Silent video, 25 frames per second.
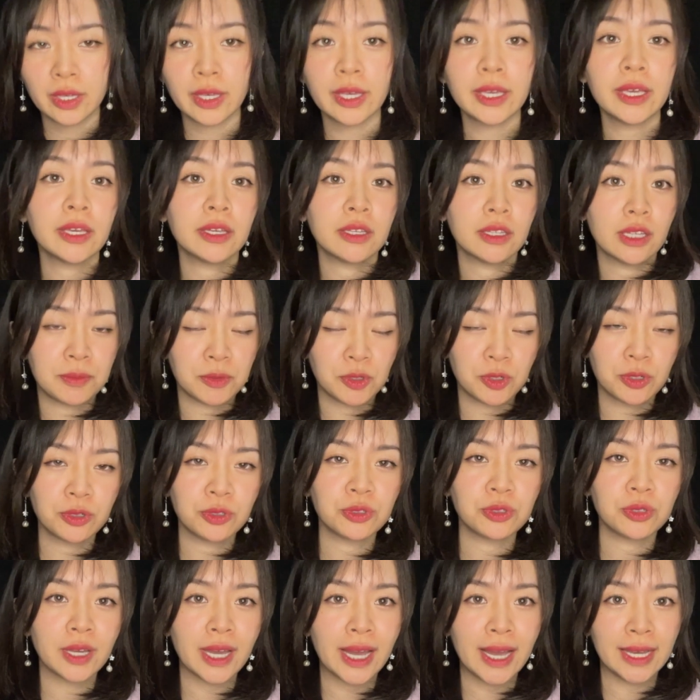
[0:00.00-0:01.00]
and I'm going
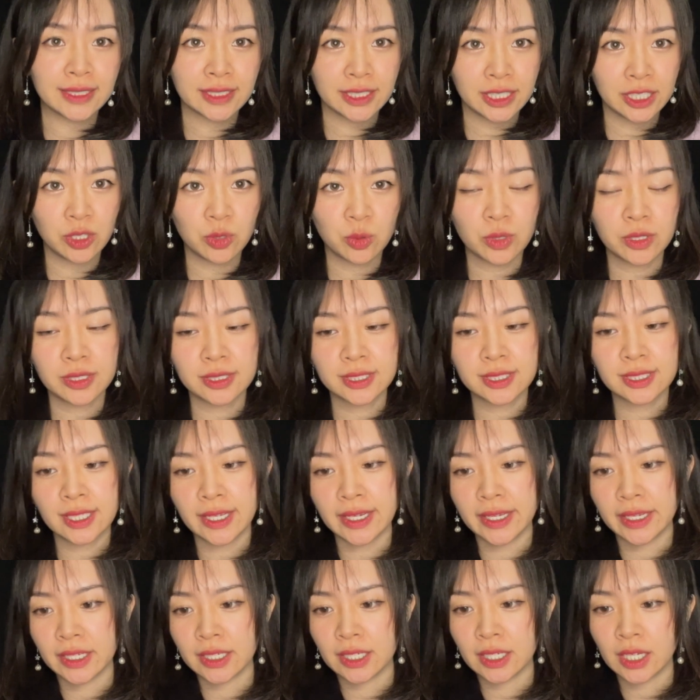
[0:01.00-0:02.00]
to add keywords
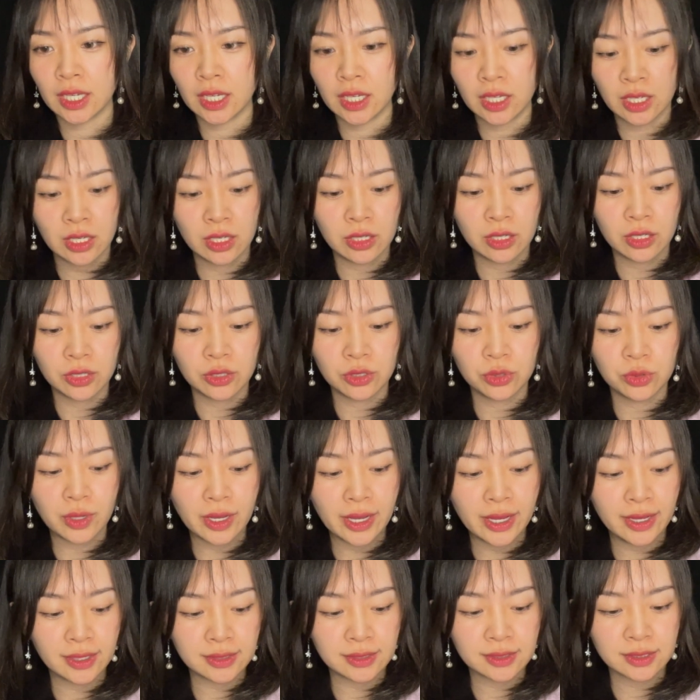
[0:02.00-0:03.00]
like
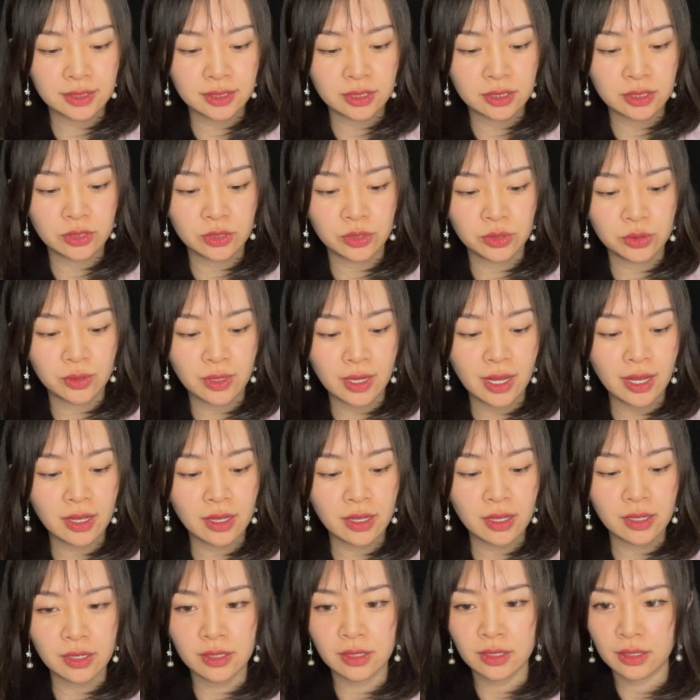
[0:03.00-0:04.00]
UX,
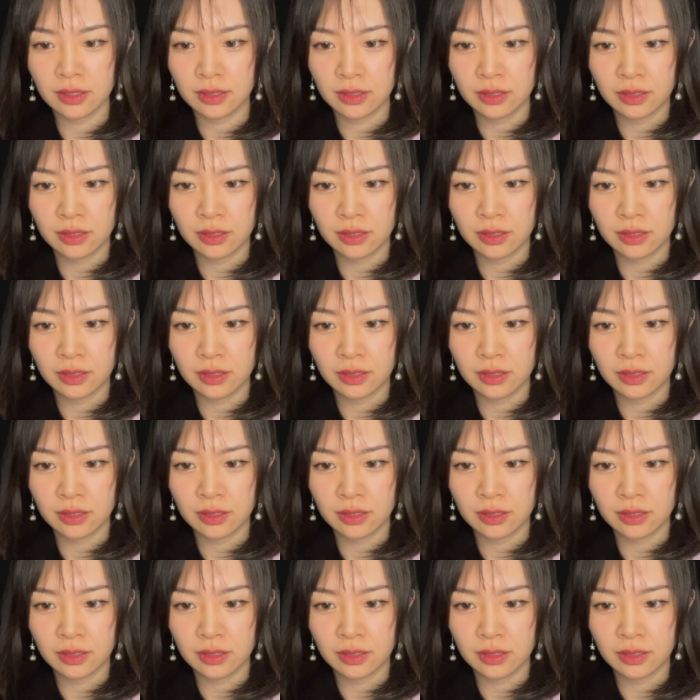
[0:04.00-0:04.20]
UI,